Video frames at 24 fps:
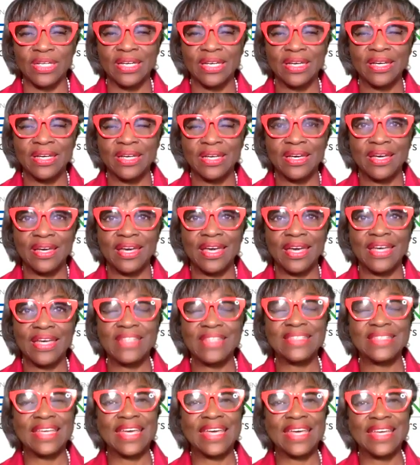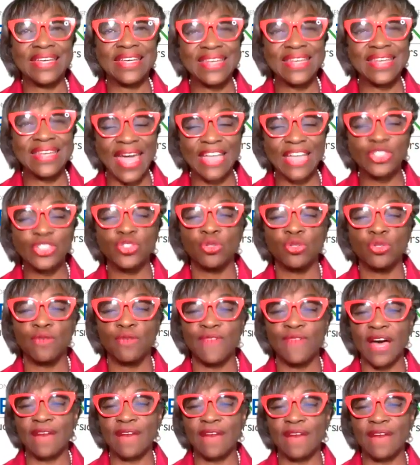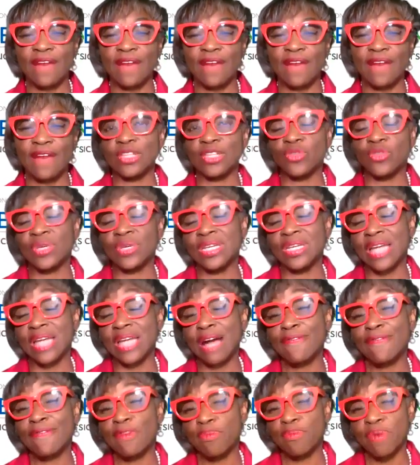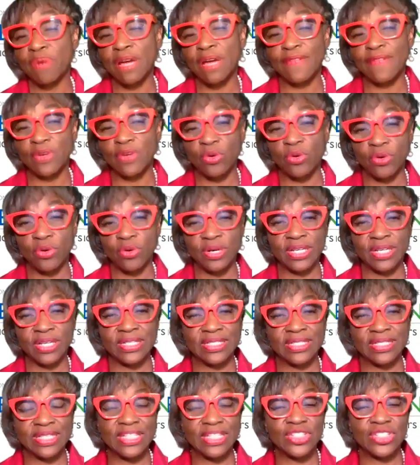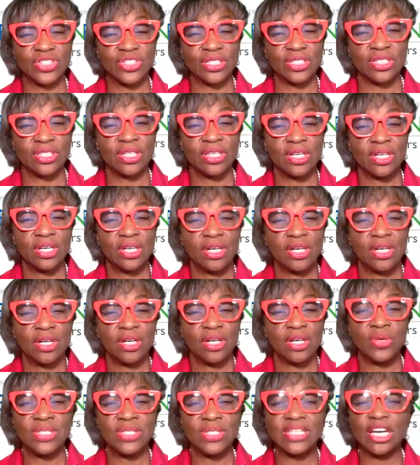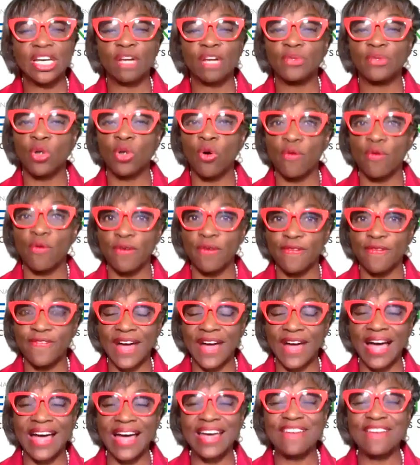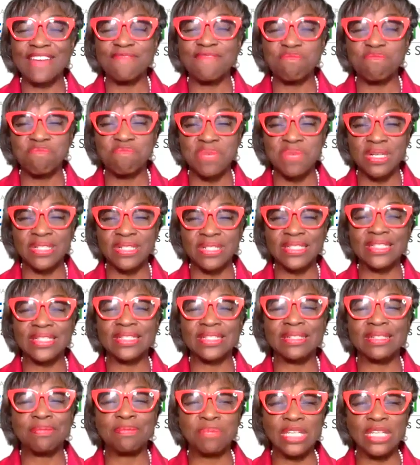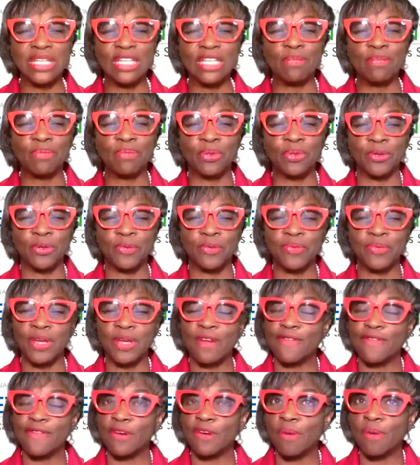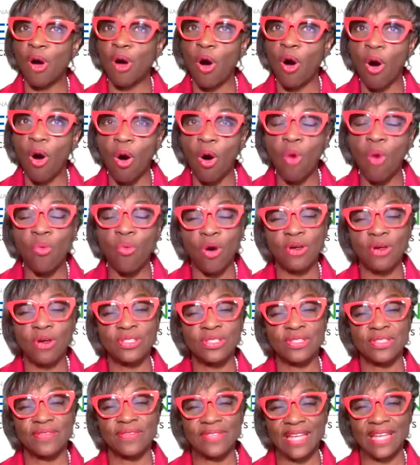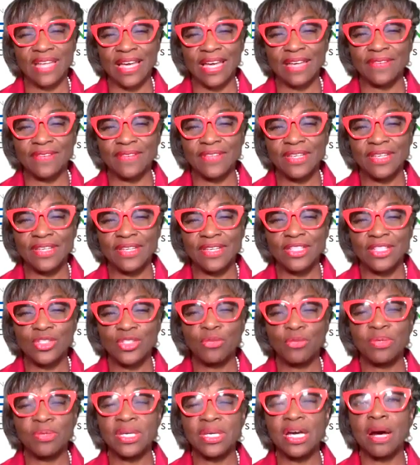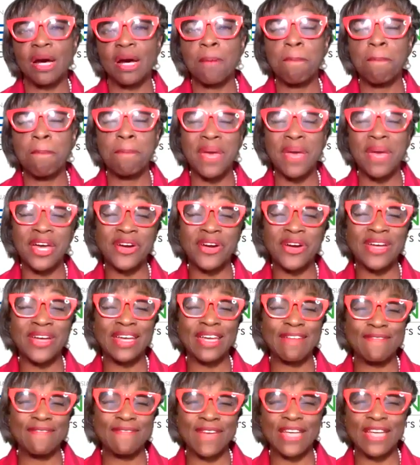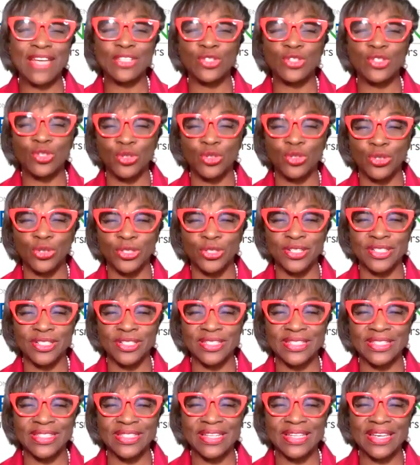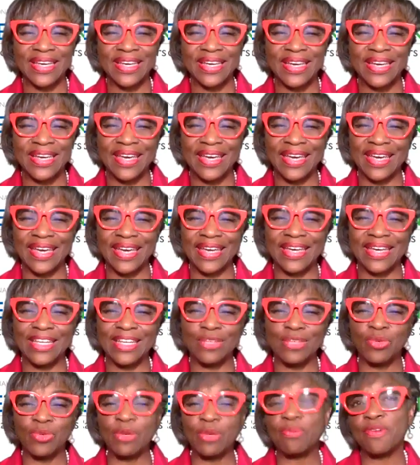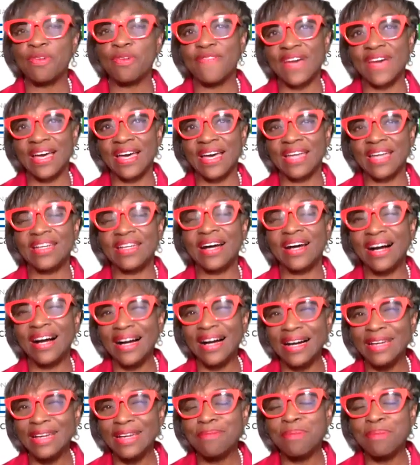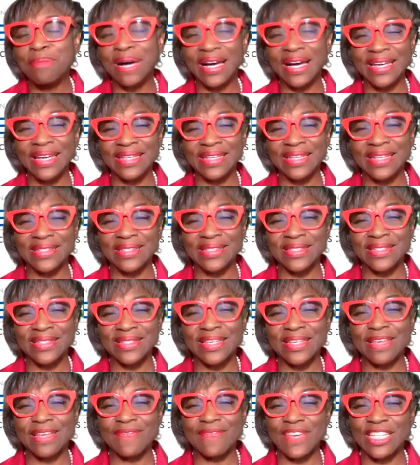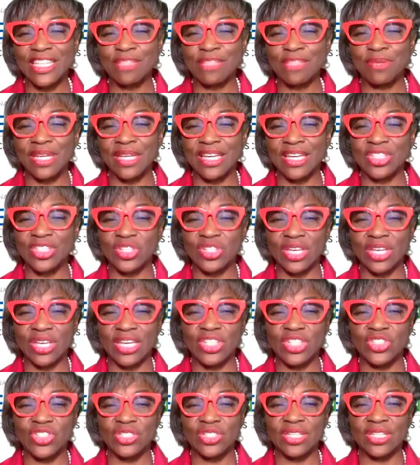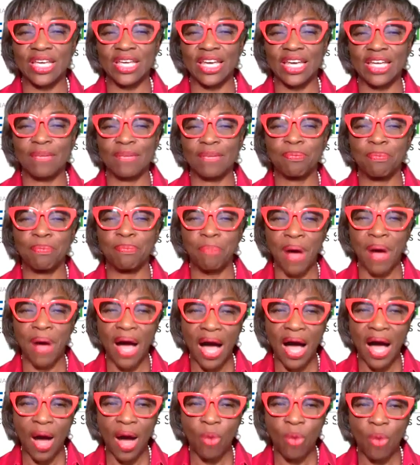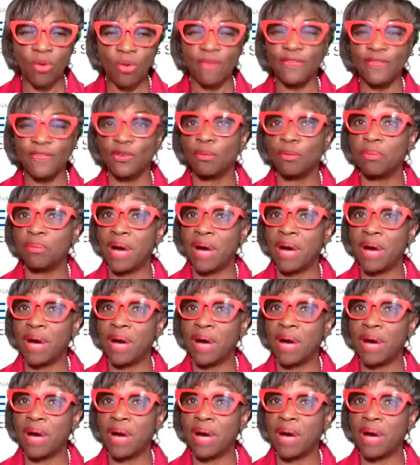as a national 501c3 not-for-profit organization who has helped over 5 million people from all walks of life to become better investors. And we provide unbiased investment education and powerful